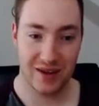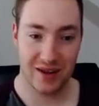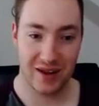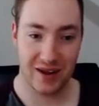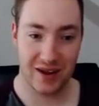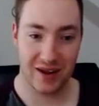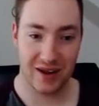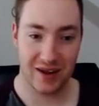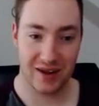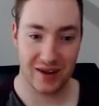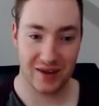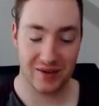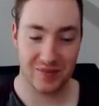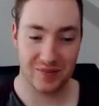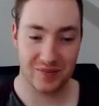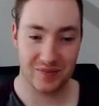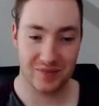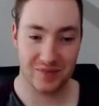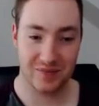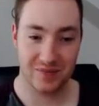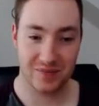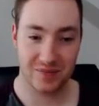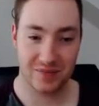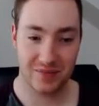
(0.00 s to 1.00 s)

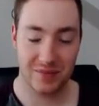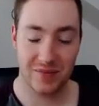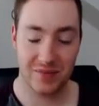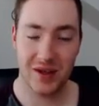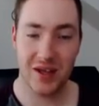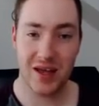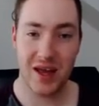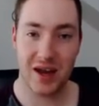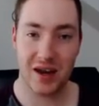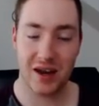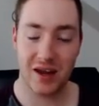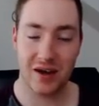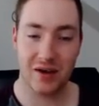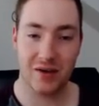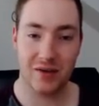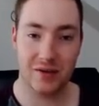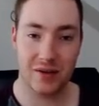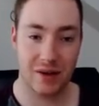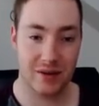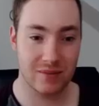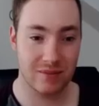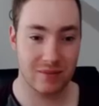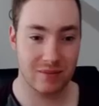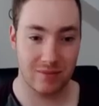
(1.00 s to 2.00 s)
Um, but yeah, no,
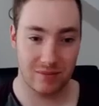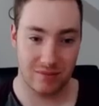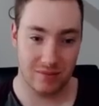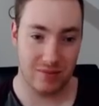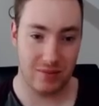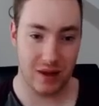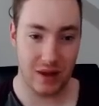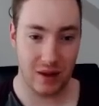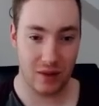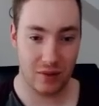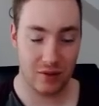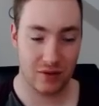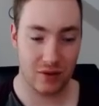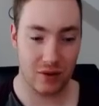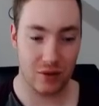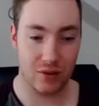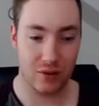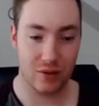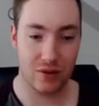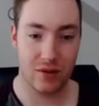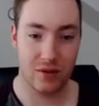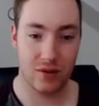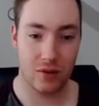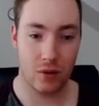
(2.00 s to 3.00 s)
I, I'll use
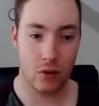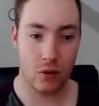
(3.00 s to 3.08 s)
it.